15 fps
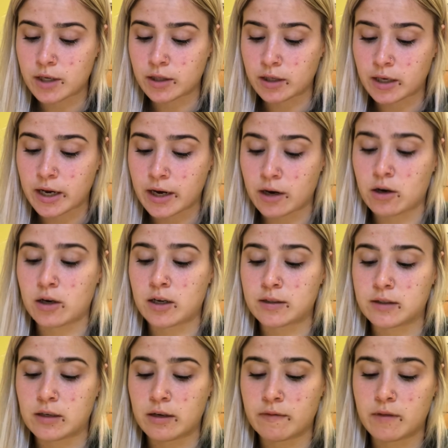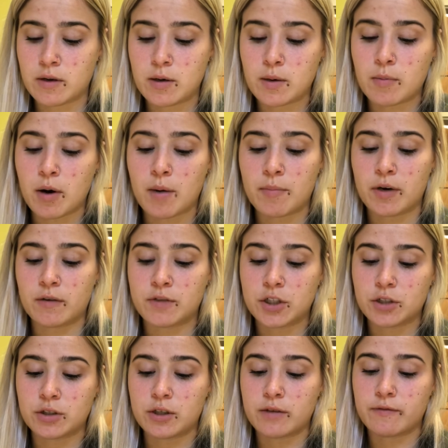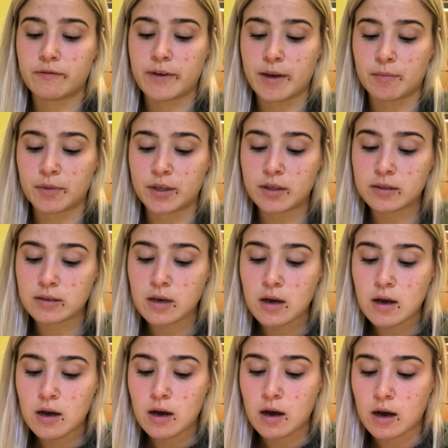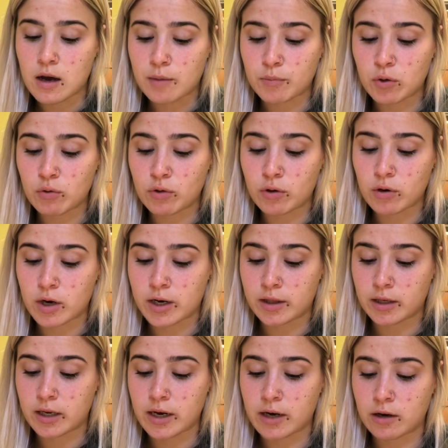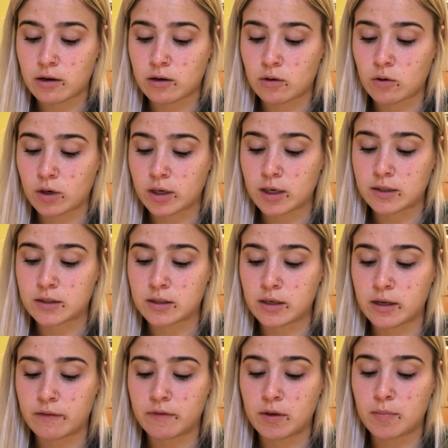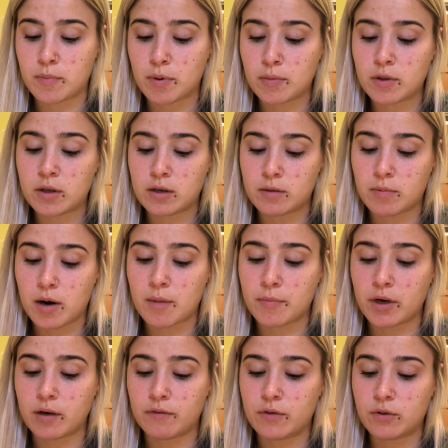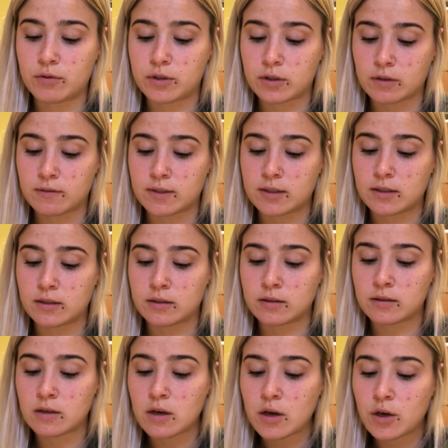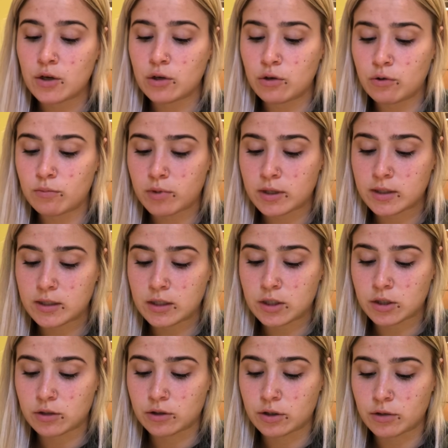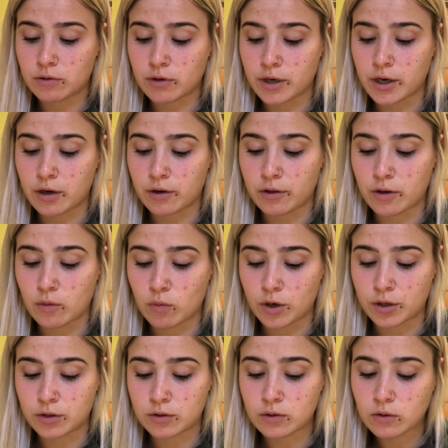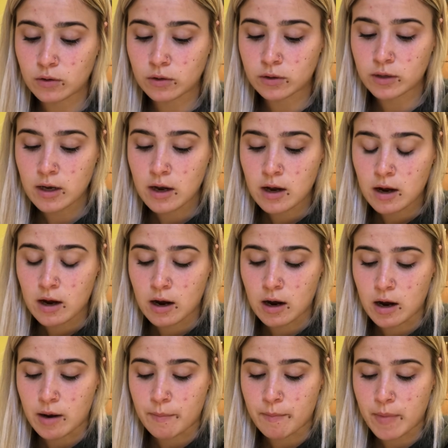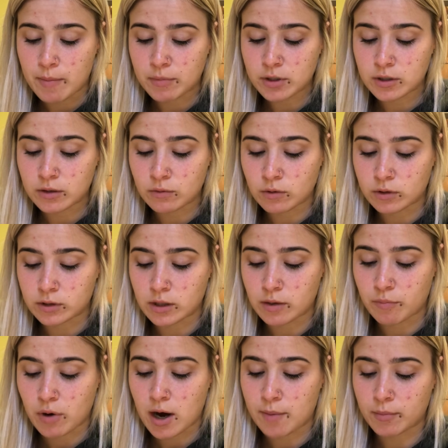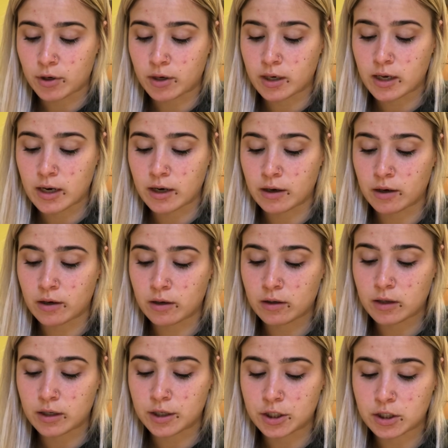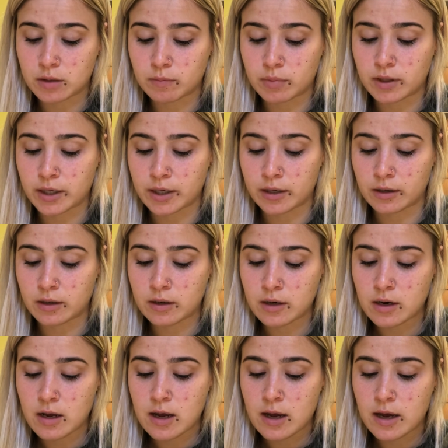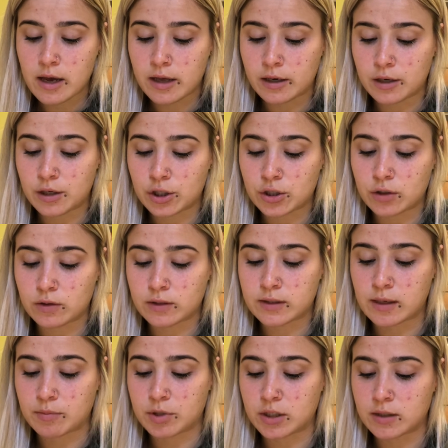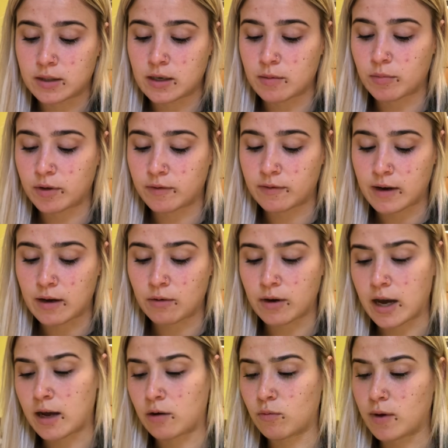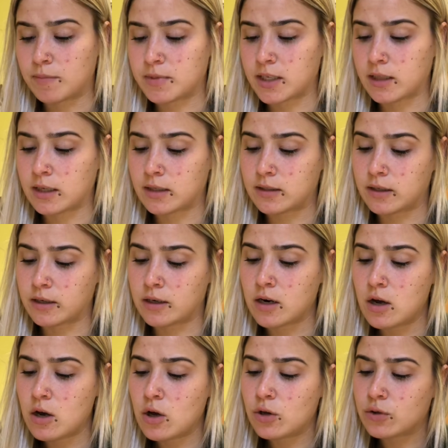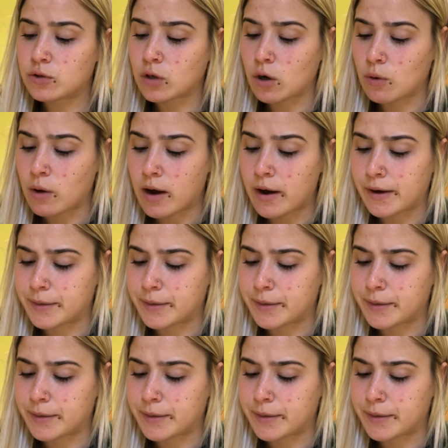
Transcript: in the care or custody of the Department of Children and Families, youth who are in the care or custody of the Department of Youth Services, newborns and children who are younger than 1 year old, members enrolled in the primary care clinician plan, and additional exceptions can be found at a website that's here. So